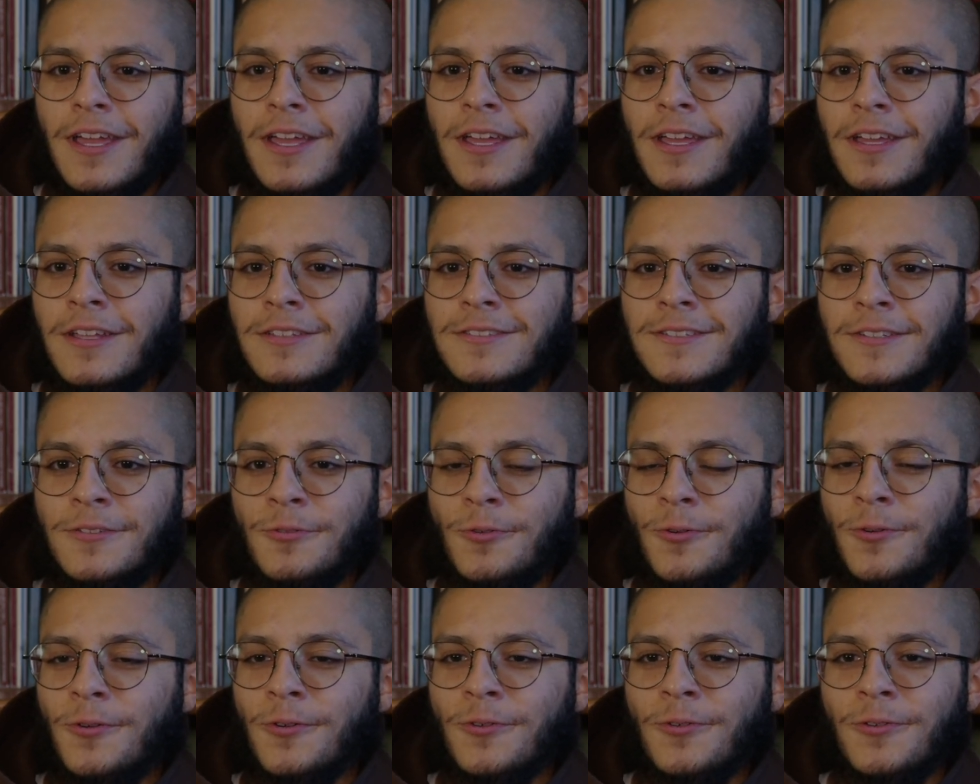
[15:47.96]
It's an
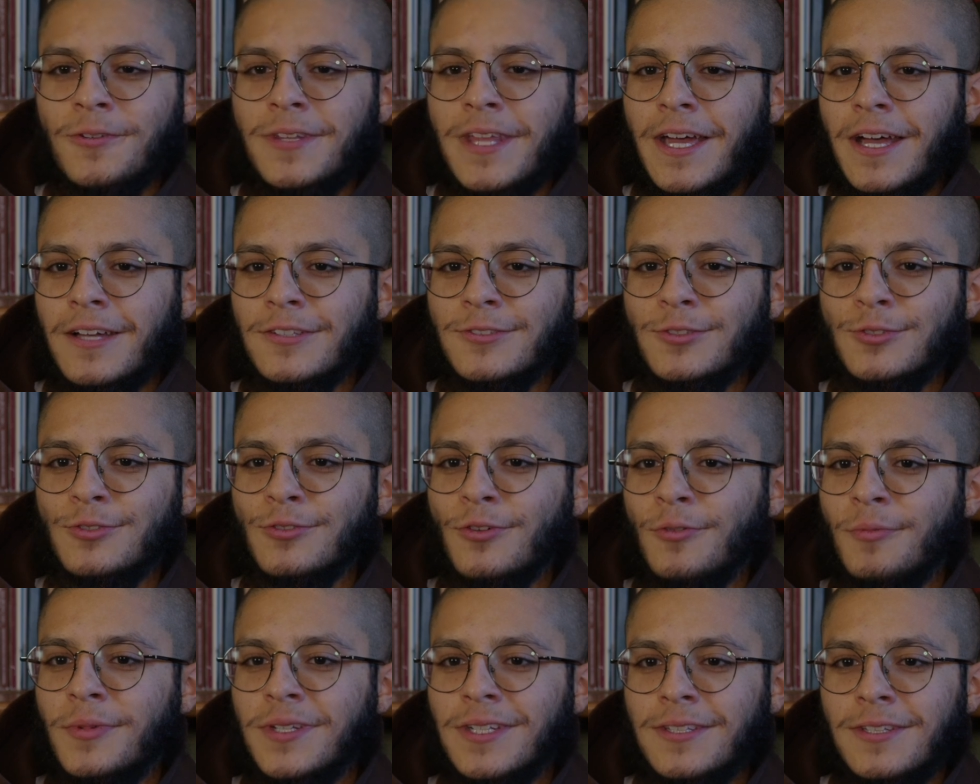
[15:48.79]
order that has
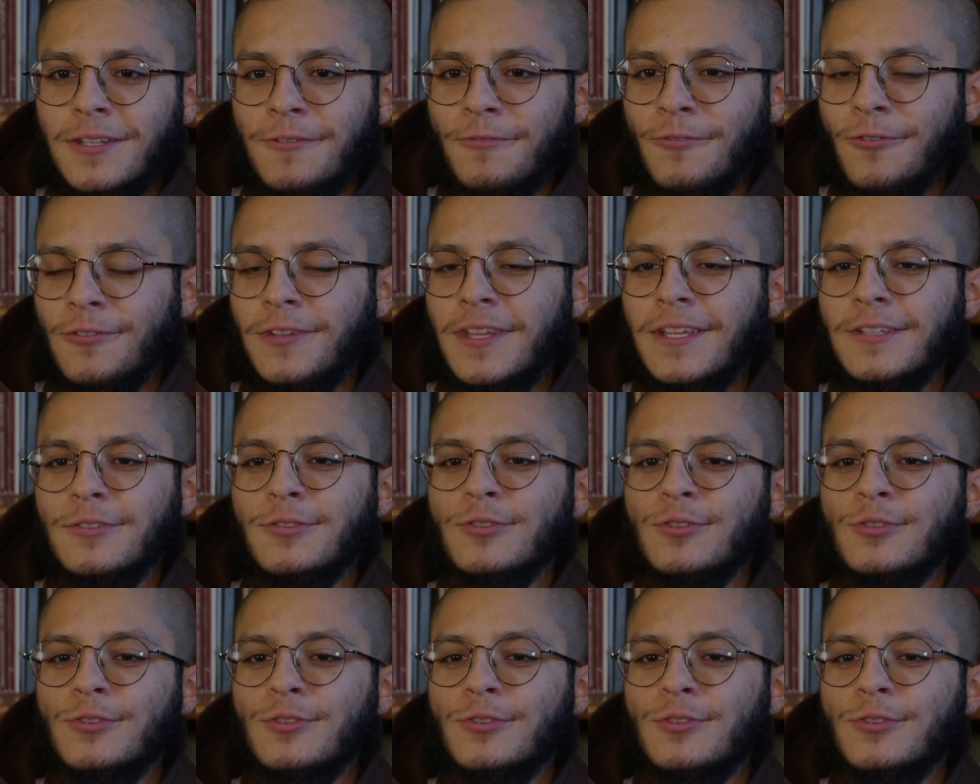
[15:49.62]
so many different things,